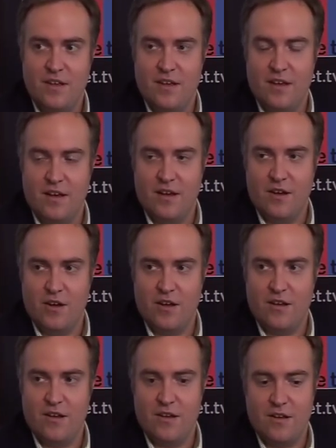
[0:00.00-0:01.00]

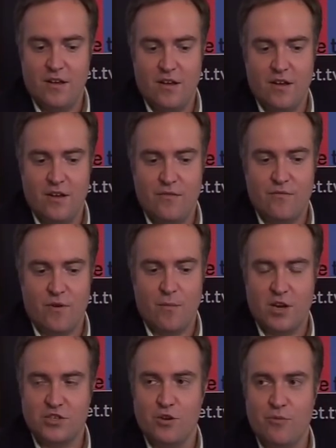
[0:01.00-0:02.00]
from
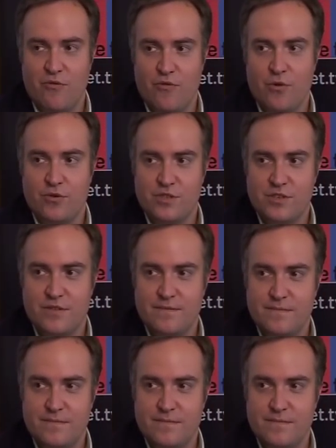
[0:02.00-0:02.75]
October 1st.